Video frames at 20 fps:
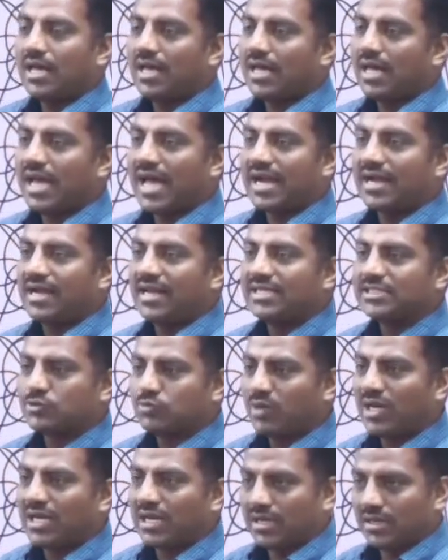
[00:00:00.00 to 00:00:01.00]
At least
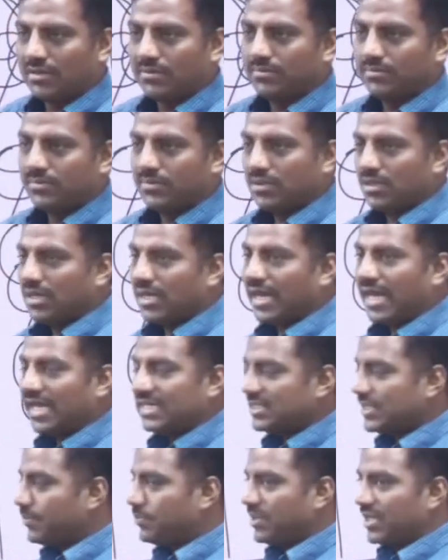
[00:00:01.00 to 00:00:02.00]
one,
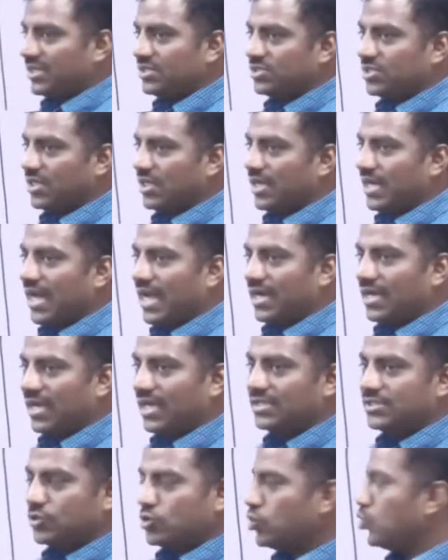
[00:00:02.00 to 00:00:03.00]
except H. At
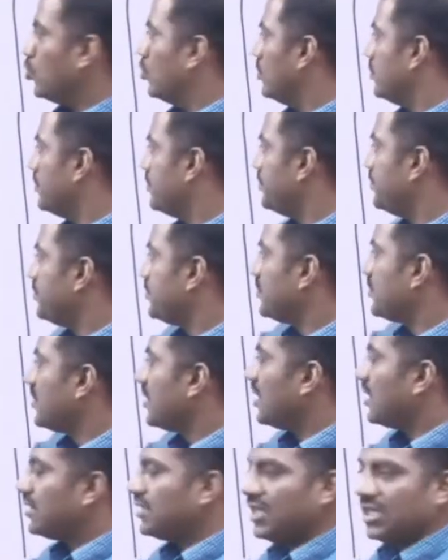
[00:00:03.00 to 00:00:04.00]
least two,
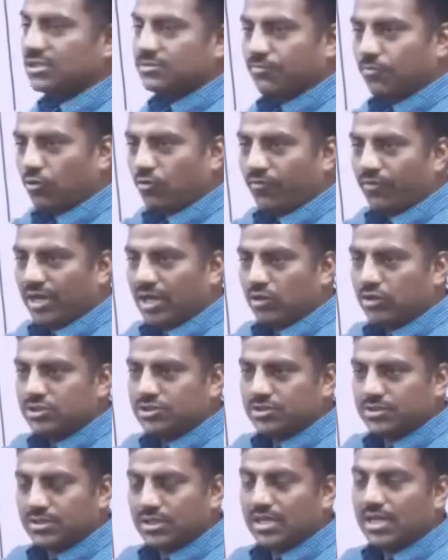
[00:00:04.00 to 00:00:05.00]
these four fellows.